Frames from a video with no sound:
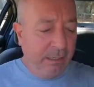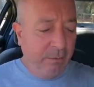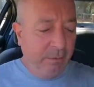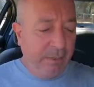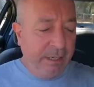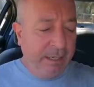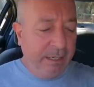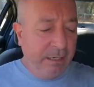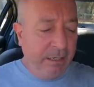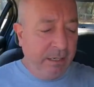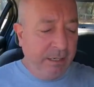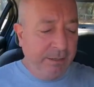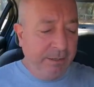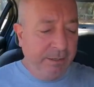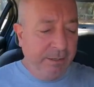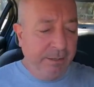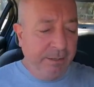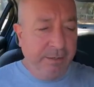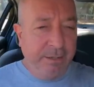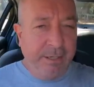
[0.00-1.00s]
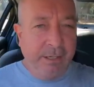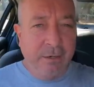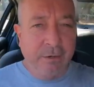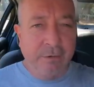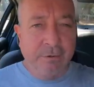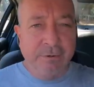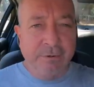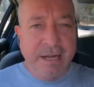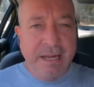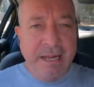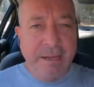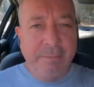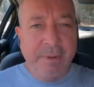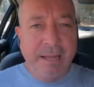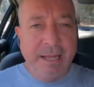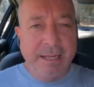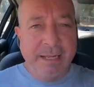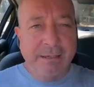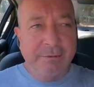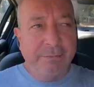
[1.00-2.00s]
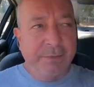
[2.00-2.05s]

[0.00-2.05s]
We got the old granny pack,